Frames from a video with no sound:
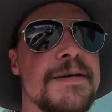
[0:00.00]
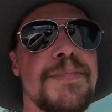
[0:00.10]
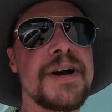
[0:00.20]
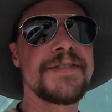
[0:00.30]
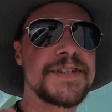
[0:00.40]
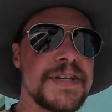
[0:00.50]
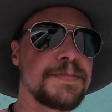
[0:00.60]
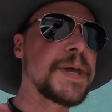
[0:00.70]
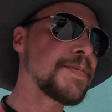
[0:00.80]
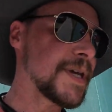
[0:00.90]
Part of it's this
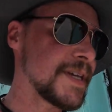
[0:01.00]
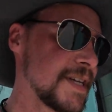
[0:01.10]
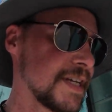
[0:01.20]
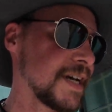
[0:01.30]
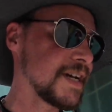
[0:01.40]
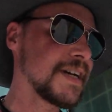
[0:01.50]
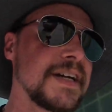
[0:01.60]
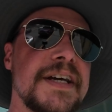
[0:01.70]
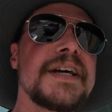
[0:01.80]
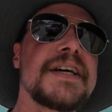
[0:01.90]
PPE,
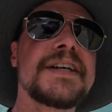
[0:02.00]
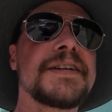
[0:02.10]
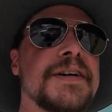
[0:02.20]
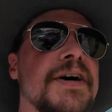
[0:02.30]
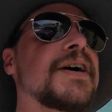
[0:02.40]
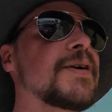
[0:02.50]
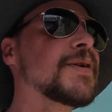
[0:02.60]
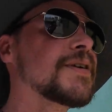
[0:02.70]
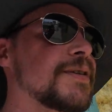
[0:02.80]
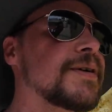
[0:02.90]
you know,
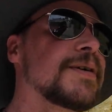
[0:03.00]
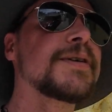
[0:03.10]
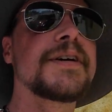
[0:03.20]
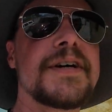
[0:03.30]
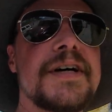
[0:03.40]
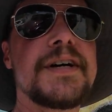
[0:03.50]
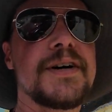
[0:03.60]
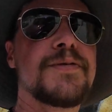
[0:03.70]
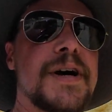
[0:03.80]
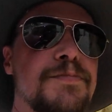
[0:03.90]
wearing the
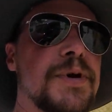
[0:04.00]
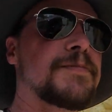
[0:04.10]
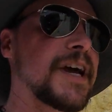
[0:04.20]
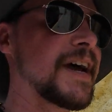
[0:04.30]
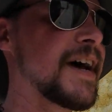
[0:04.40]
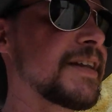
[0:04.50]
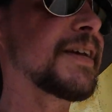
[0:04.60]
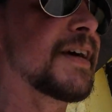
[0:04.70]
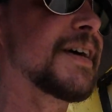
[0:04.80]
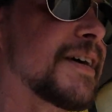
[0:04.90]
wide-brimmed
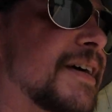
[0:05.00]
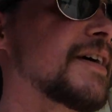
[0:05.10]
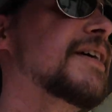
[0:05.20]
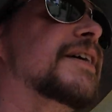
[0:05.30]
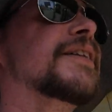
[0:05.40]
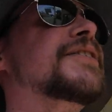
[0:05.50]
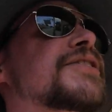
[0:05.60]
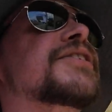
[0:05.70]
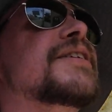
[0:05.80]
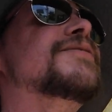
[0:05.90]
hat, got the
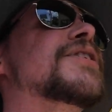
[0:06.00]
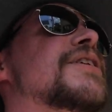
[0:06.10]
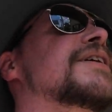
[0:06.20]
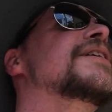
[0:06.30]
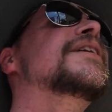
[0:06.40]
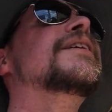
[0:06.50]
sleeves on,